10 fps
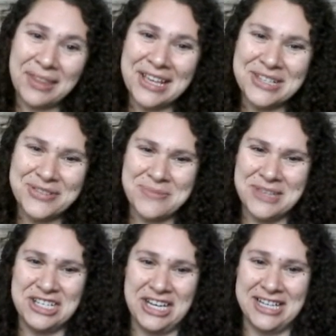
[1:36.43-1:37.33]
It's from
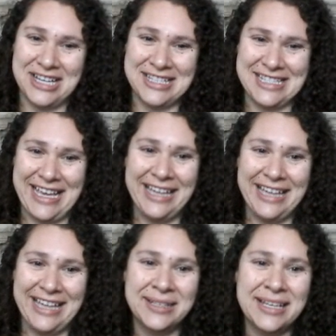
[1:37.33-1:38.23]
the
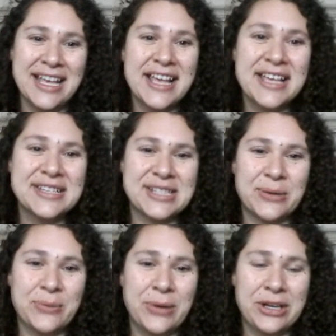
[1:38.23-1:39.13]
j.ca.
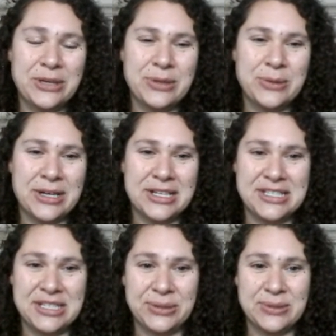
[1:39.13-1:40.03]
So what you would want to
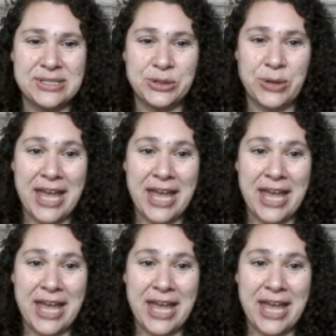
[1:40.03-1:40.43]
do to